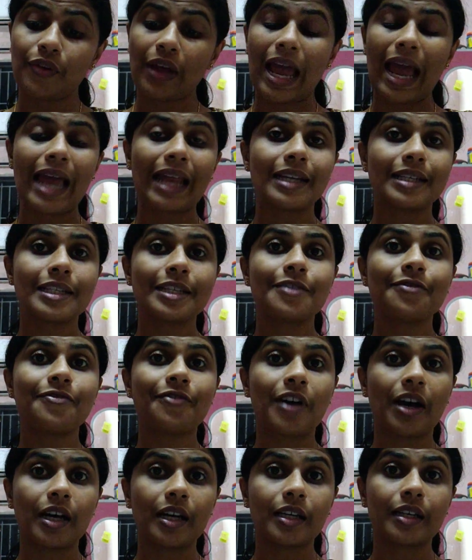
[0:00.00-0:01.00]

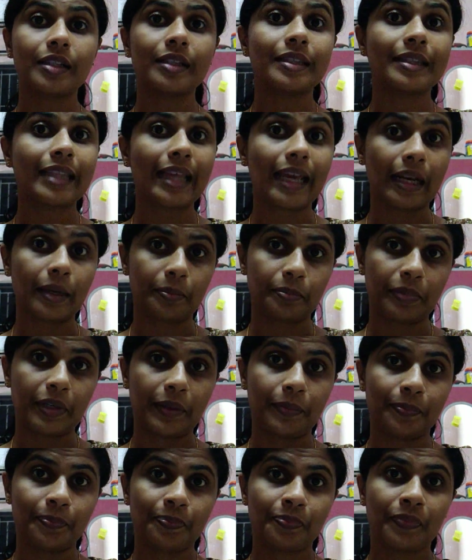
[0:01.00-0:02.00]
antifungal therapy.
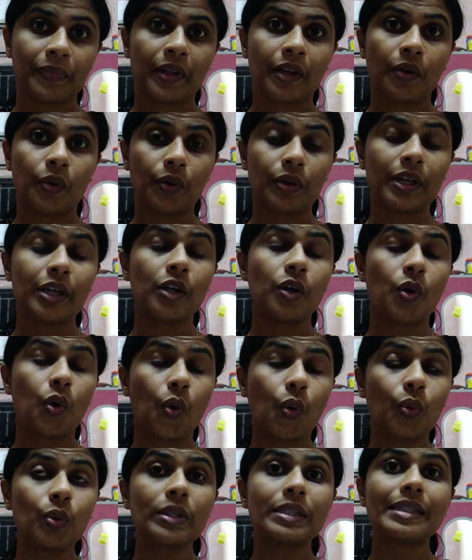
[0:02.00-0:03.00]
Okay,
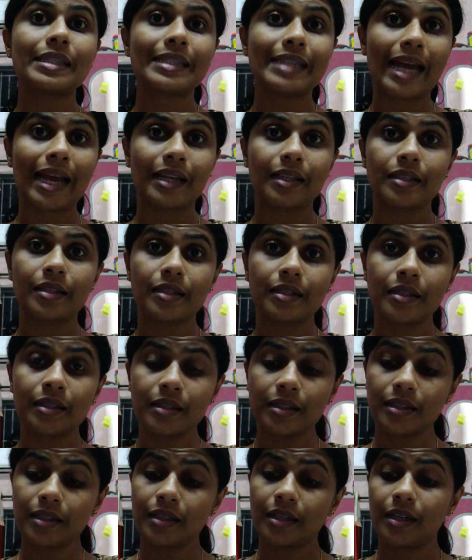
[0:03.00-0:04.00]
gold standard